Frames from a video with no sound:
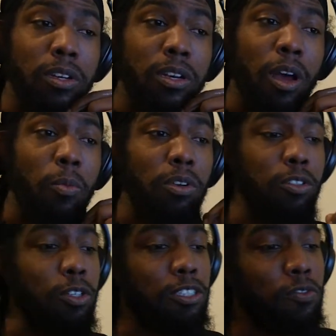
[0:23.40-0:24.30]
I want to
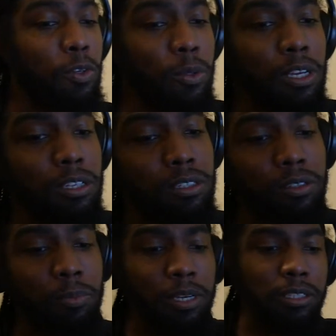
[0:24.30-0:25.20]
address a few things.
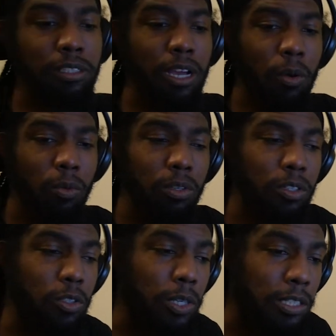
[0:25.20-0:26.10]
The biggest thing I want to
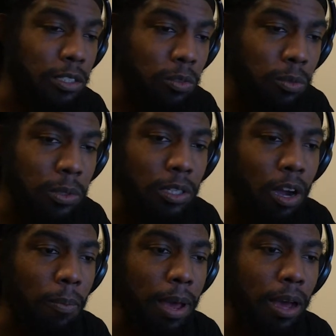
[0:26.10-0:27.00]
address is when we
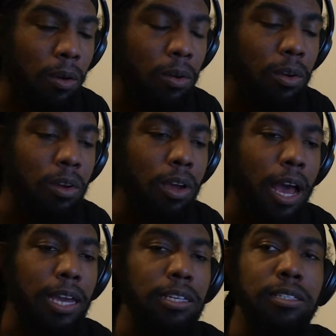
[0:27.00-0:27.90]
talk about
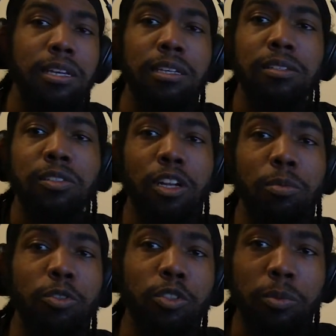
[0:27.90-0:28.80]
how he said to shut up
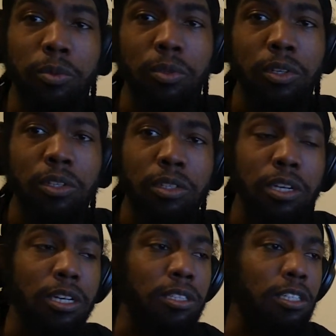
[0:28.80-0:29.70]
and dribble,
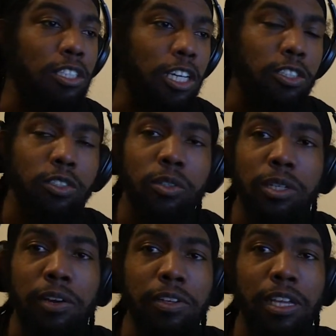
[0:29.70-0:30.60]
the gesture
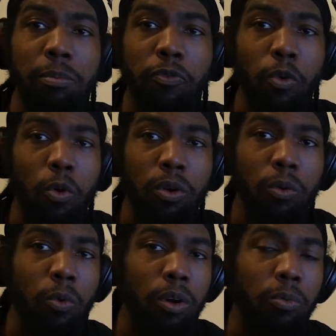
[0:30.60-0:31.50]
and everything before going to war.